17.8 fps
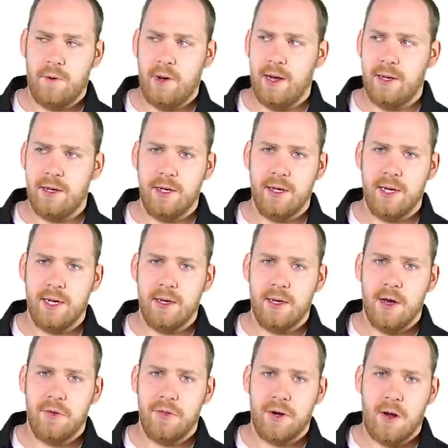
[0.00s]
What, you
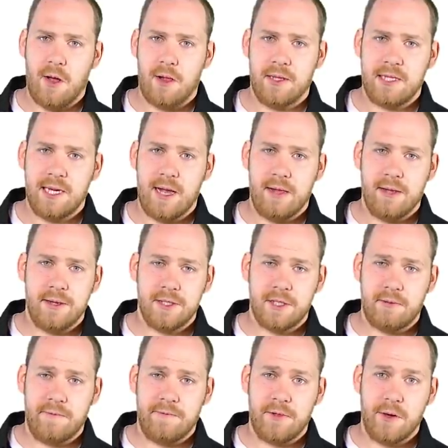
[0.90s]
didn't know that all
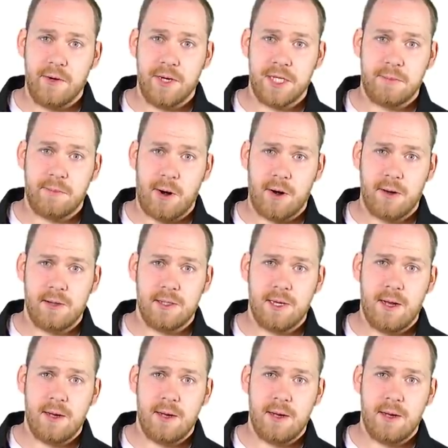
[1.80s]
Italians were floating sparkle